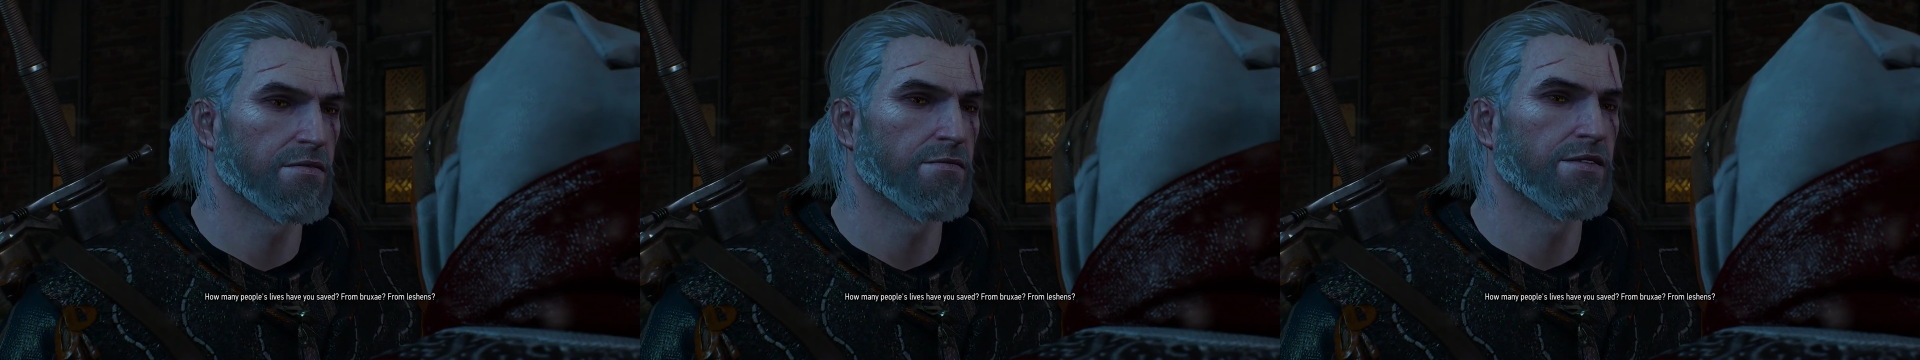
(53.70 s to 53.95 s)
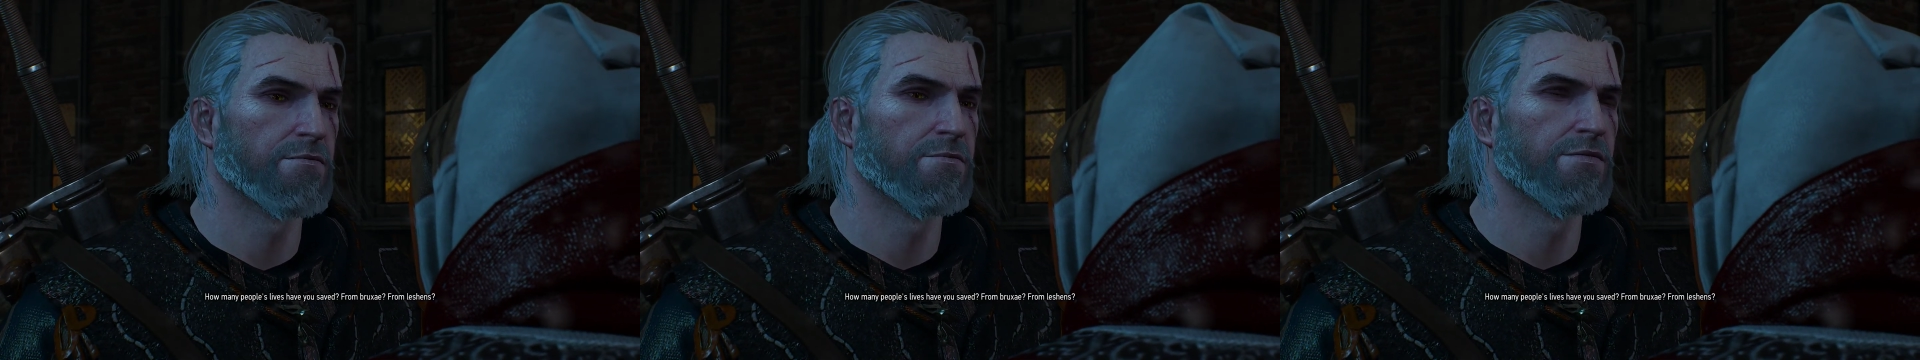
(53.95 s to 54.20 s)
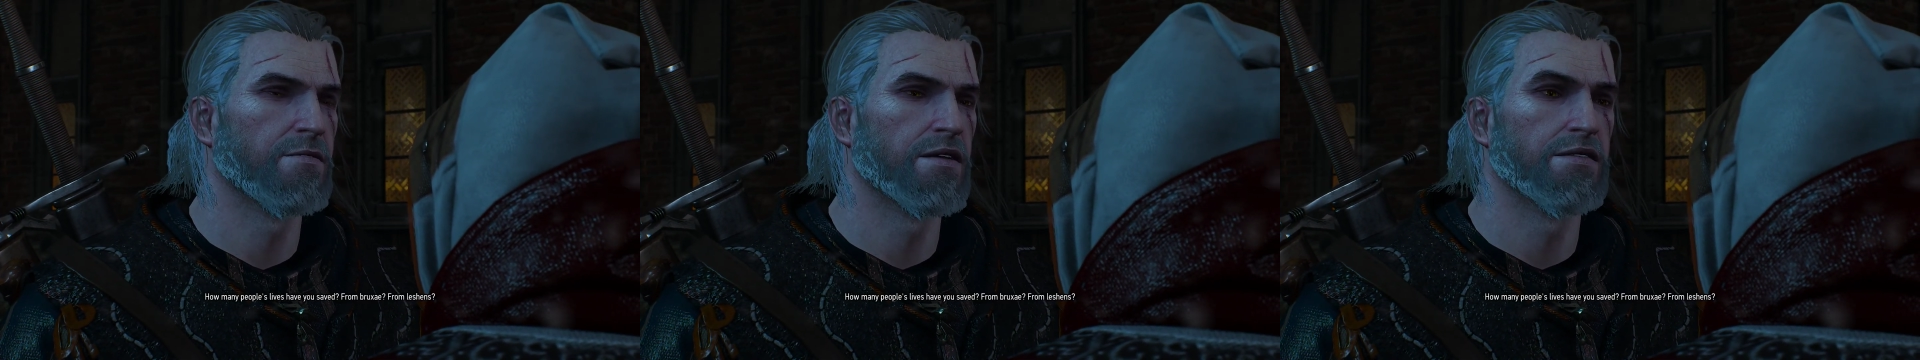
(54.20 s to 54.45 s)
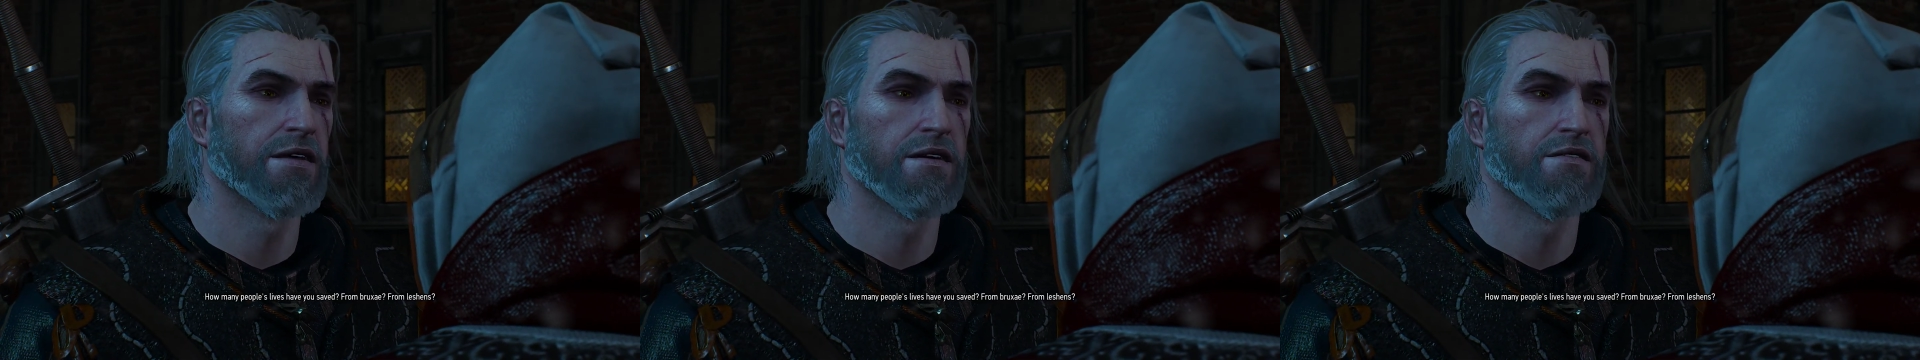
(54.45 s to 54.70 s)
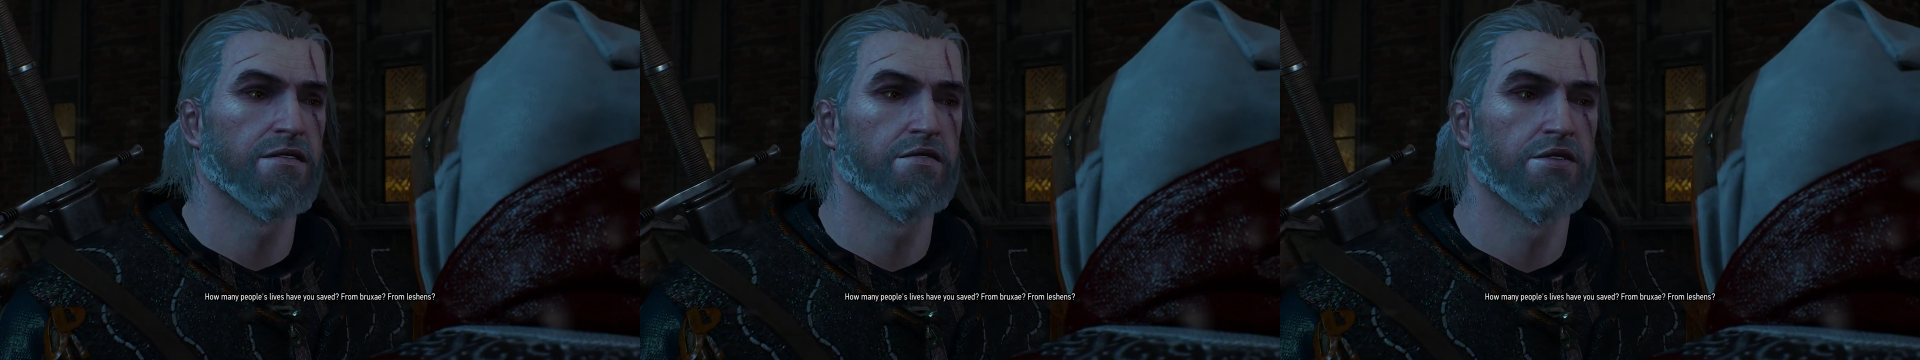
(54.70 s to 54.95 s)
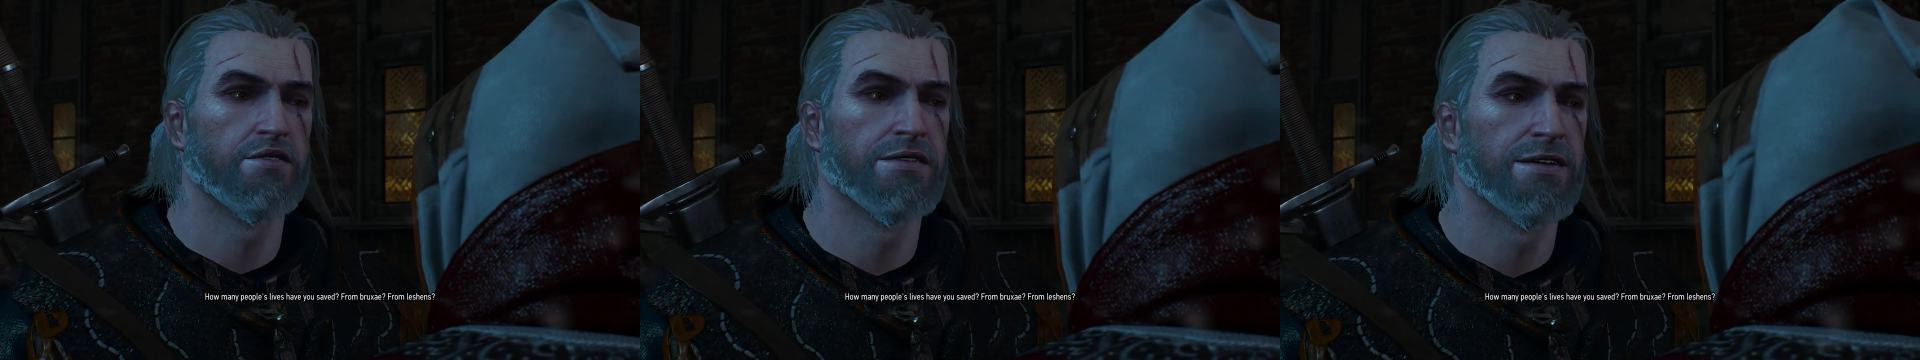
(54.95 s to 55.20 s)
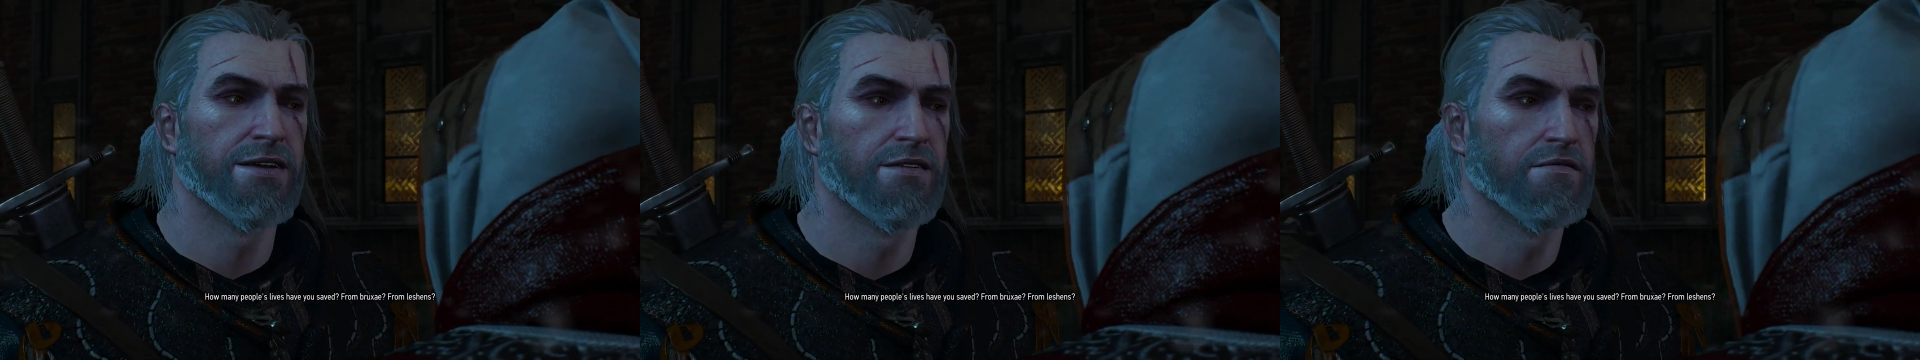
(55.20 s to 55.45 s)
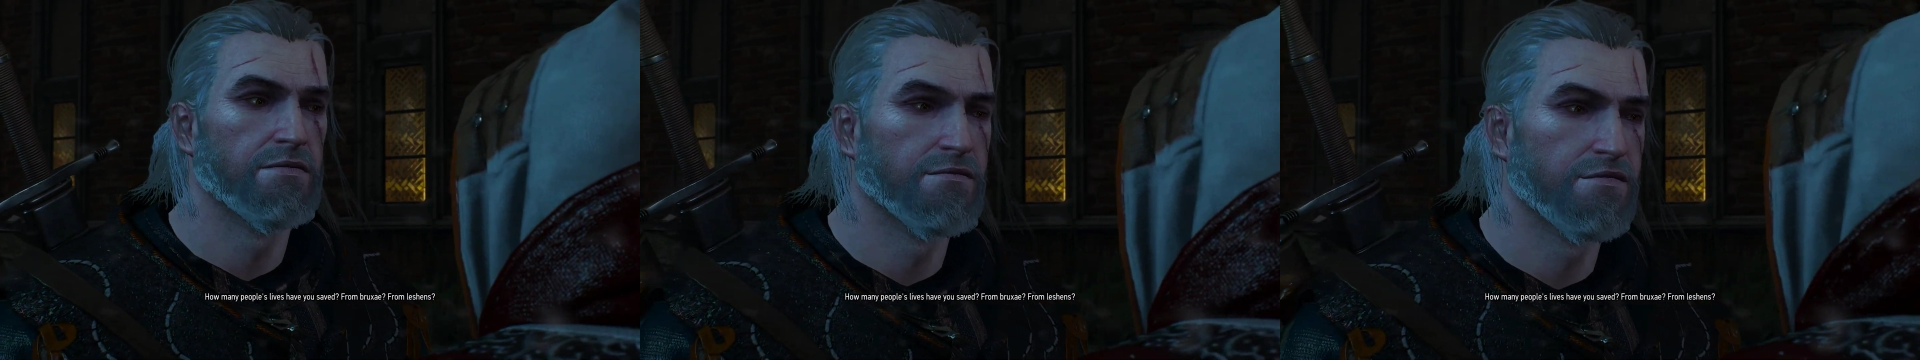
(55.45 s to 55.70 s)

How many people's lives have you saved?